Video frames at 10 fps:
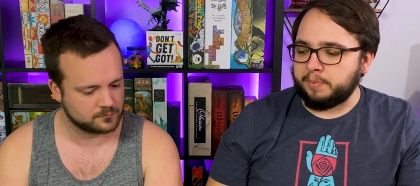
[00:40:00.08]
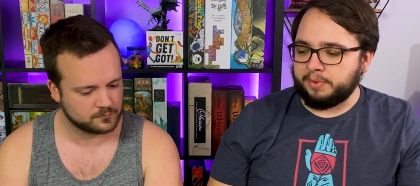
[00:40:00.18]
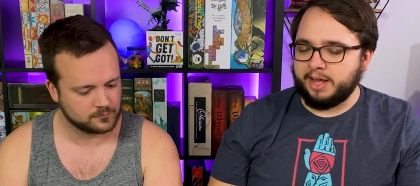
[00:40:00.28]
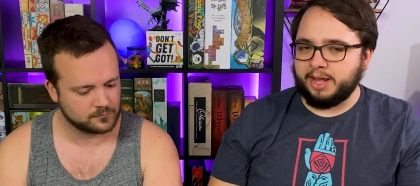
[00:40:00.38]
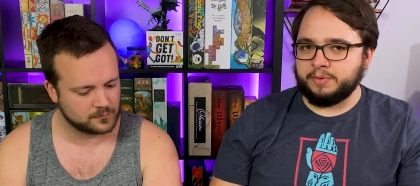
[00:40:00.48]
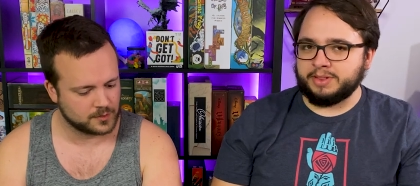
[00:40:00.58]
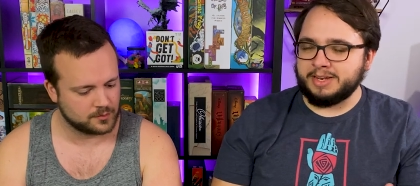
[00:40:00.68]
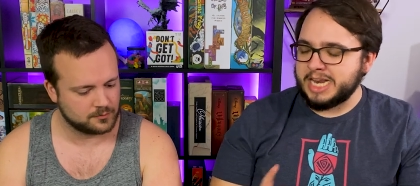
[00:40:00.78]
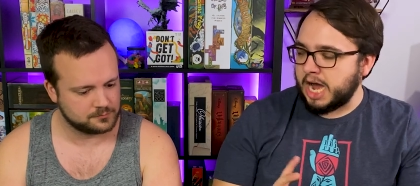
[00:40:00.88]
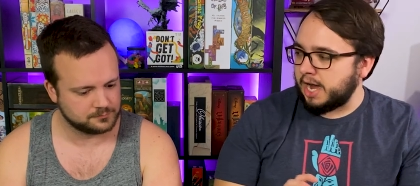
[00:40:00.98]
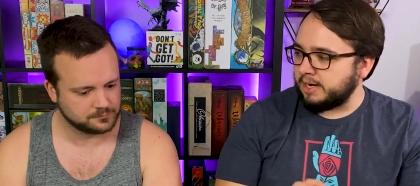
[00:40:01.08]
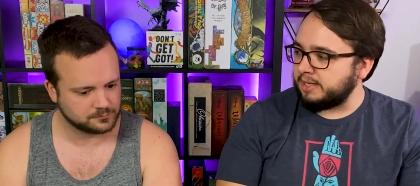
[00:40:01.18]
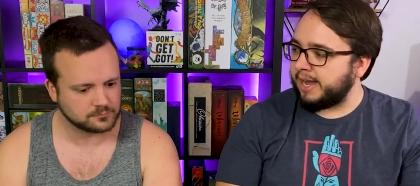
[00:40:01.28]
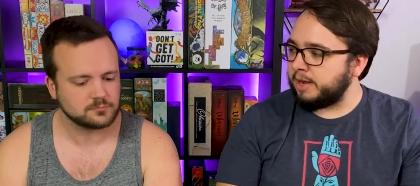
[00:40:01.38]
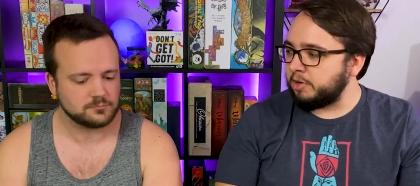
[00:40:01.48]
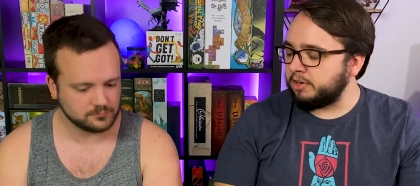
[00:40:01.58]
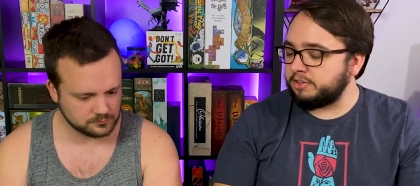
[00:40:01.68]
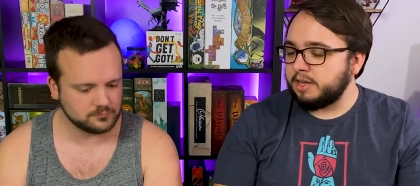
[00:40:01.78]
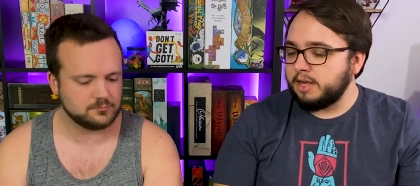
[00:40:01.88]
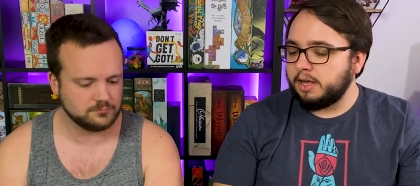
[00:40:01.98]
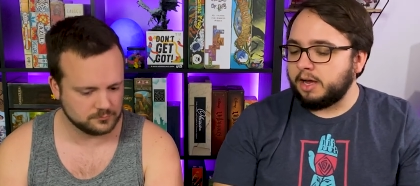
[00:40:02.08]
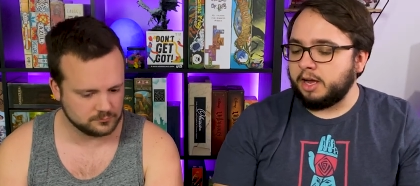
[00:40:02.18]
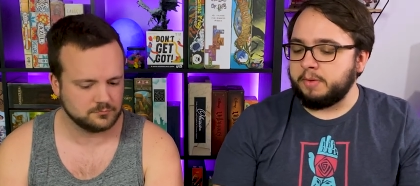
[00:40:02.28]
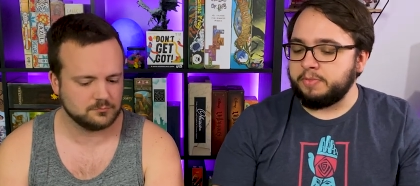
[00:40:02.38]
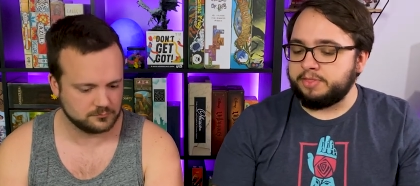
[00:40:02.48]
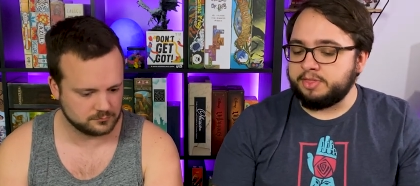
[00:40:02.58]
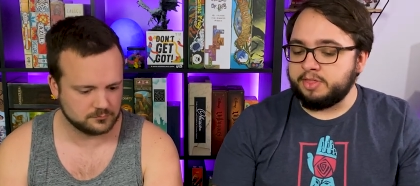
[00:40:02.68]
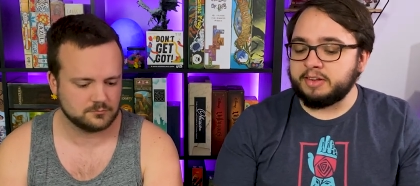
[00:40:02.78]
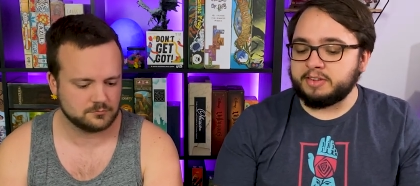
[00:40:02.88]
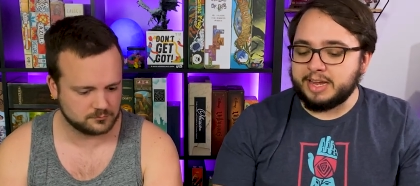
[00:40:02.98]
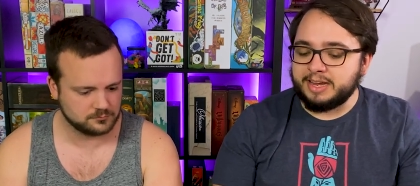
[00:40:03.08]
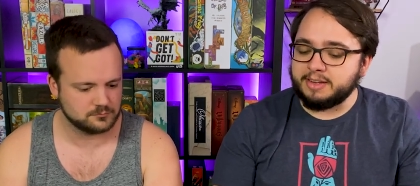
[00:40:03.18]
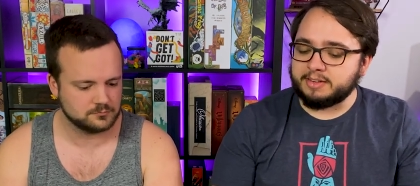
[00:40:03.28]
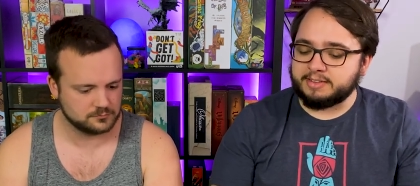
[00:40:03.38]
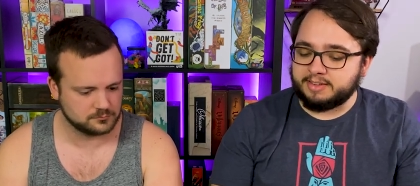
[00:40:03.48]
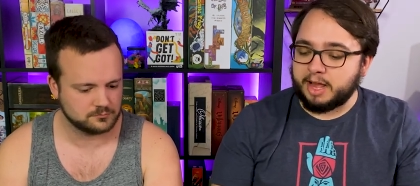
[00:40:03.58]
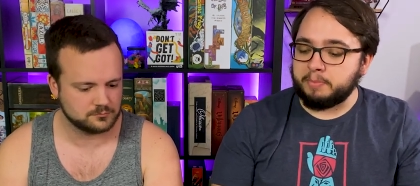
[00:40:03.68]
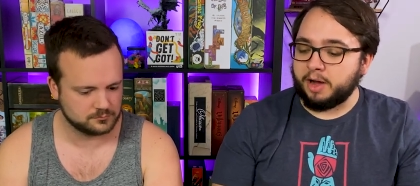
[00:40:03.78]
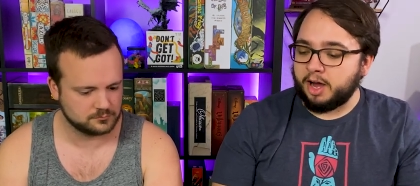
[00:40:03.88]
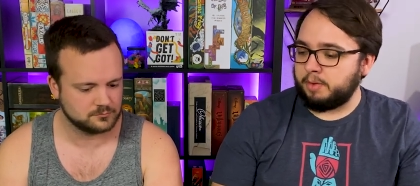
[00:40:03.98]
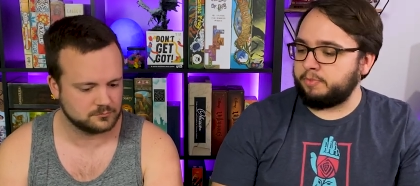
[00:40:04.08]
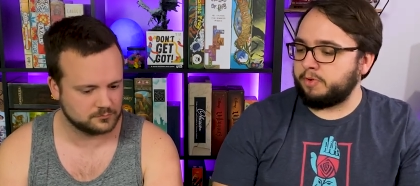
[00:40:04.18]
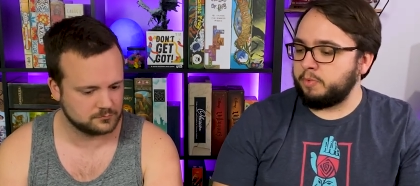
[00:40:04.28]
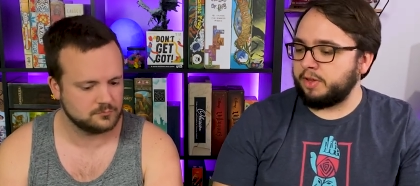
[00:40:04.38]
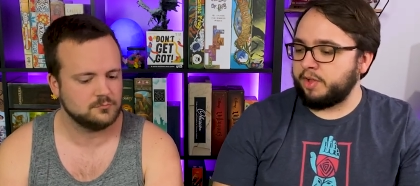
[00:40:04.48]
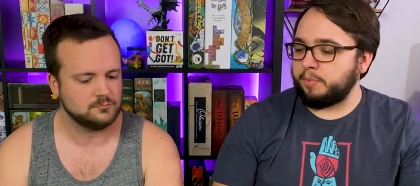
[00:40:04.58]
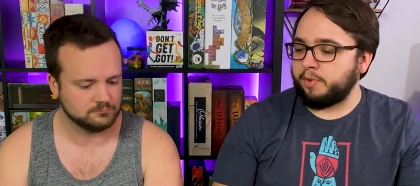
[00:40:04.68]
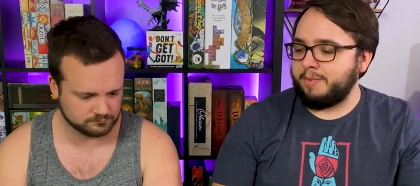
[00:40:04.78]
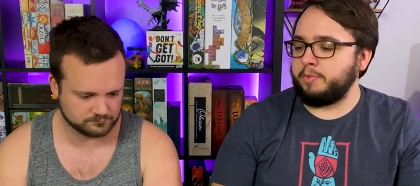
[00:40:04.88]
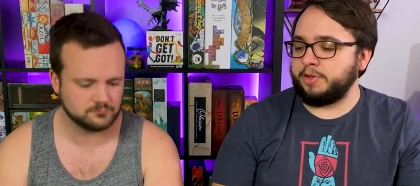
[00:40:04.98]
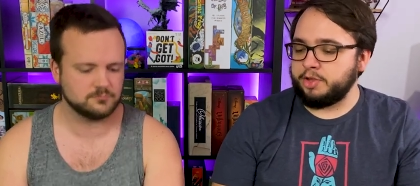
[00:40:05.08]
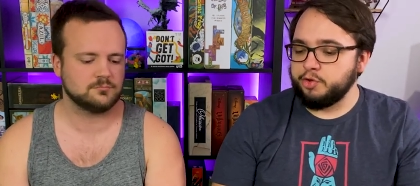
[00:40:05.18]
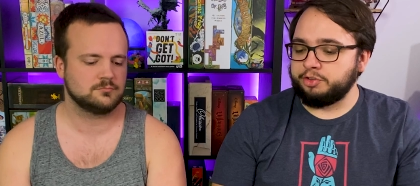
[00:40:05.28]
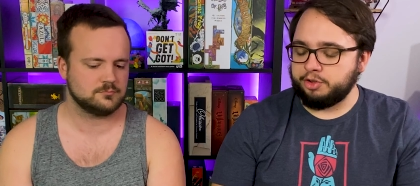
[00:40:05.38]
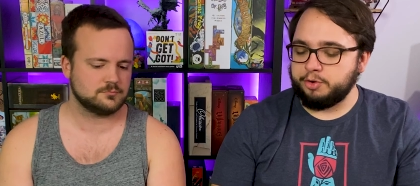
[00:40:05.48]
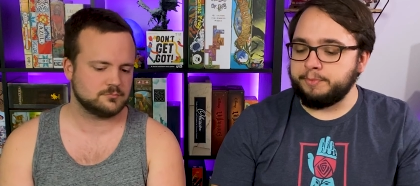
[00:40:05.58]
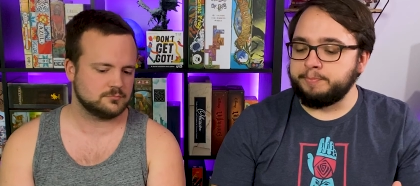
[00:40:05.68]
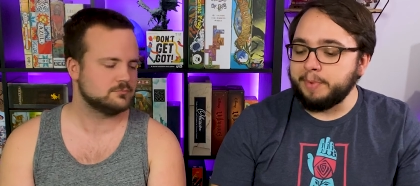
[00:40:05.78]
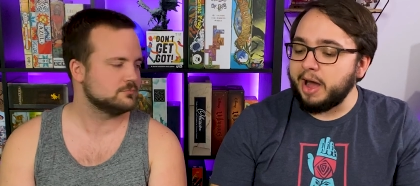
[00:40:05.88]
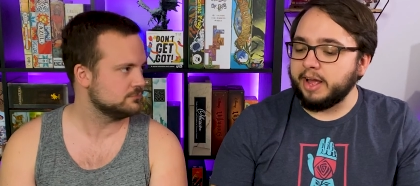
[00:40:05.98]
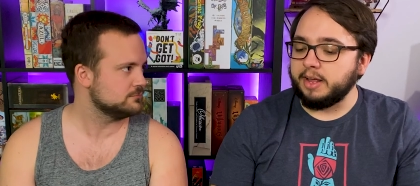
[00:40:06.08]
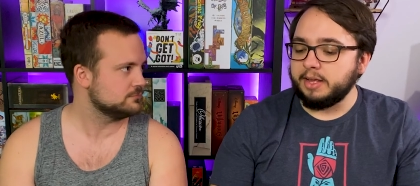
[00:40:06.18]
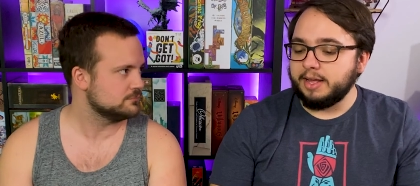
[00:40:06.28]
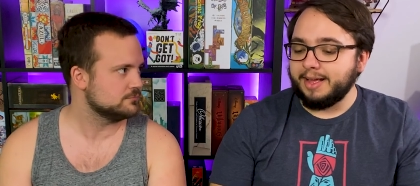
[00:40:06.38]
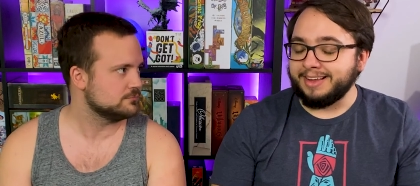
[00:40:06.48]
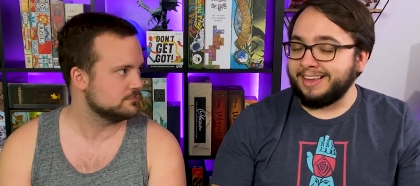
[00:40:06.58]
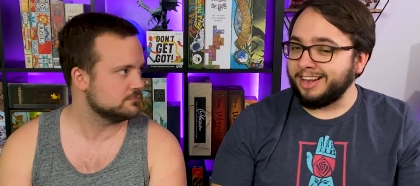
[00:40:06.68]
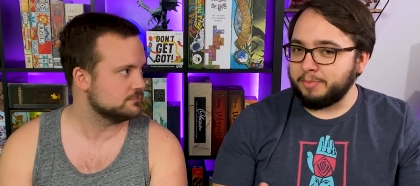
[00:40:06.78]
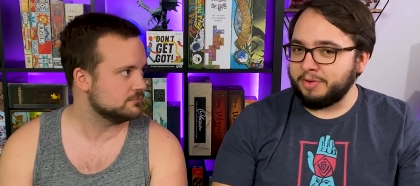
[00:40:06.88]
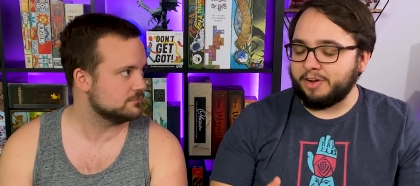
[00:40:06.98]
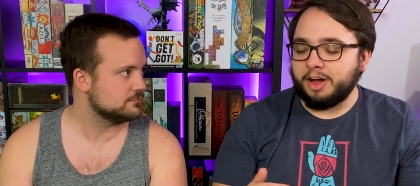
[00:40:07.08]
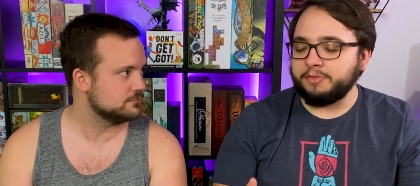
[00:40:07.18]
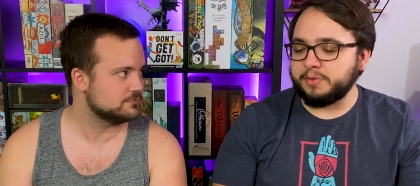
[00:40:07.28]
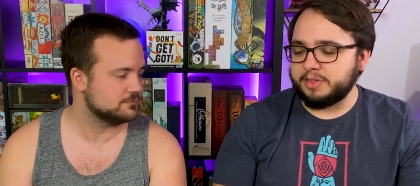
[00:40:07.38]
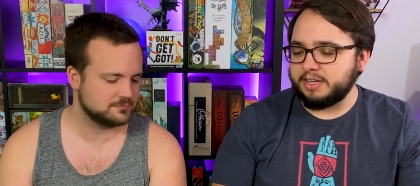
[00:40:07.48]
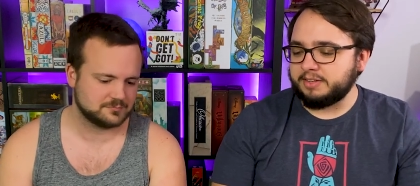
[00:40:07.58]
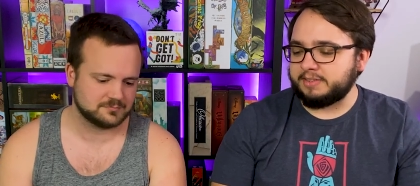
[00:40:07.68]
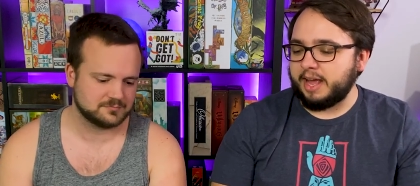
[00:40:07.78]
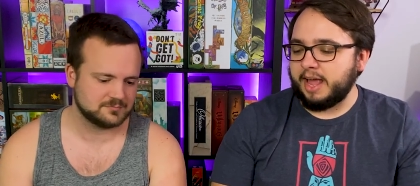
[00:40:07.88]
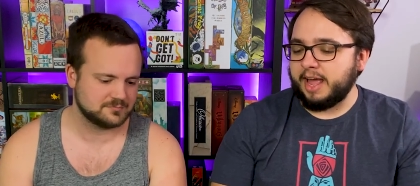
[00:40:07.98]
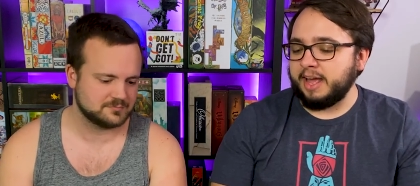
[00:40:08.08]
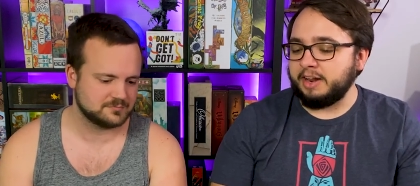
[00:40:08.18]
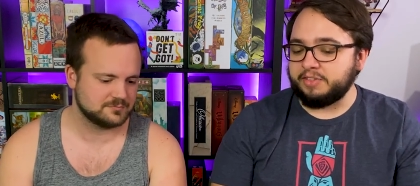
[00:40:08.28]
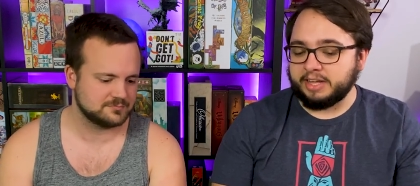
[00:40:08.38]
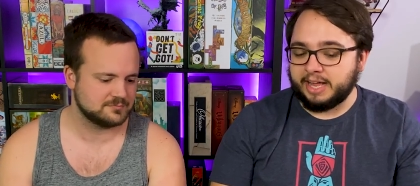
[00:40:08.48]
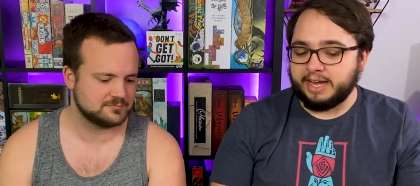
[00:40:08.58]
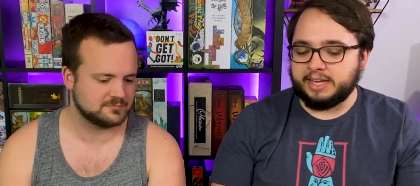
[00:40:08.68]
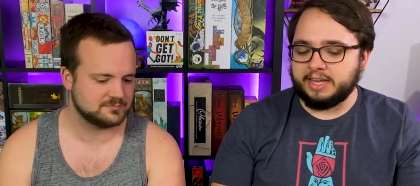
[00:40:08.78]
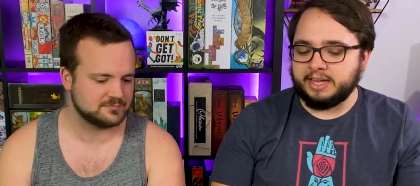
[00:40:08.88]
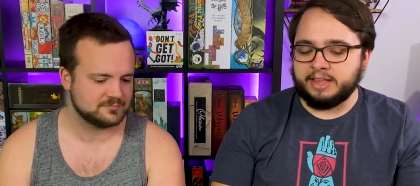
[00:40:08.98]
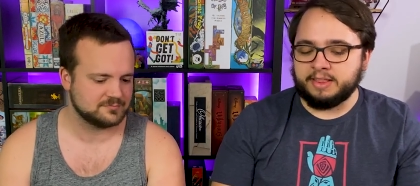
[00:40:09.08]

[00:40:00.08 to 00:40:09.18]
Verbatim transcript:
Speaker 1: playing with non gamers, um, this is a step up from what they're probably mm-hmm. used to. But get them involved with this. And if they like it,